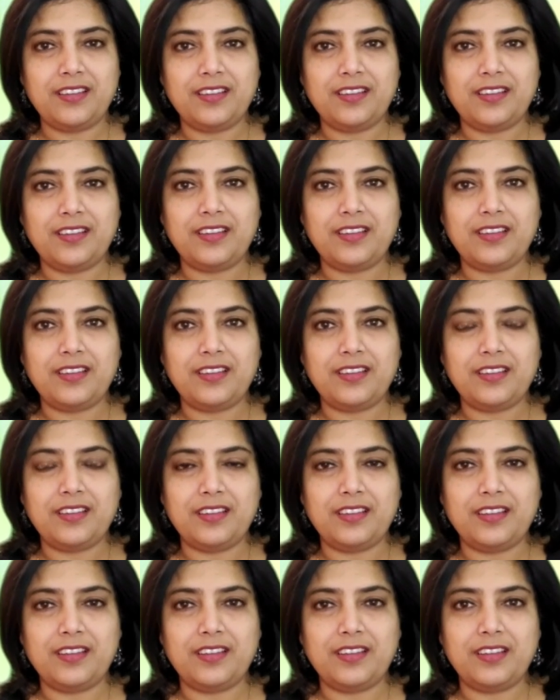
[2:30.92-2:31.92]

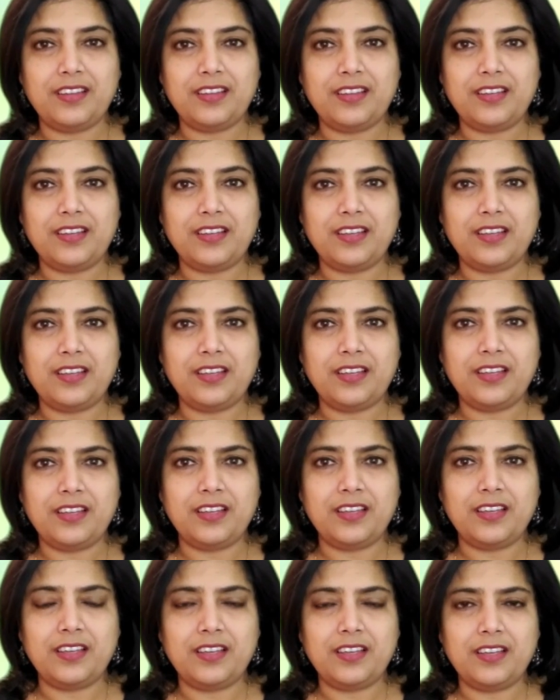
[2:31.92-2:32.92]

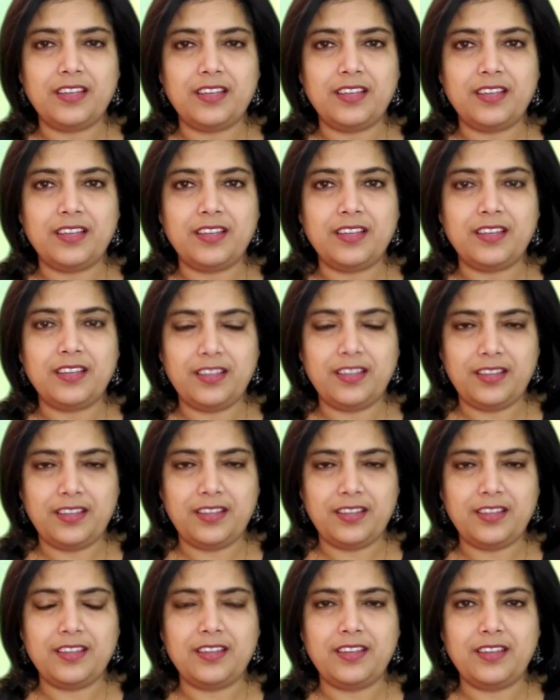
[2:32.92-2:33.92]

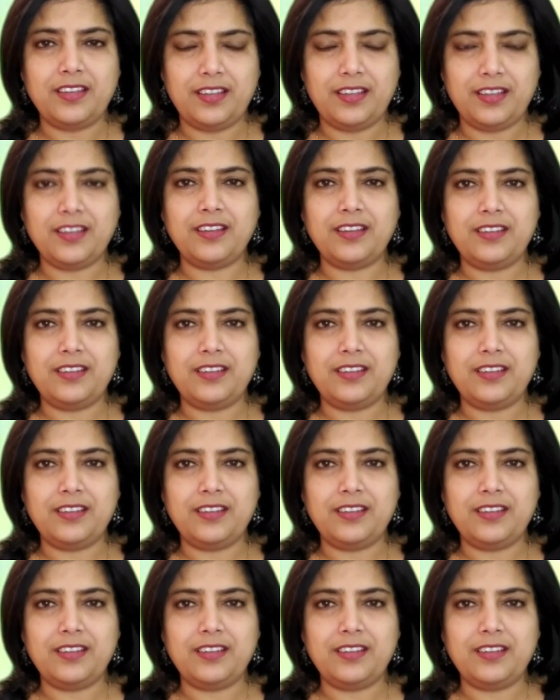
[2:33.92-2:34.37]
This person isn't speaking.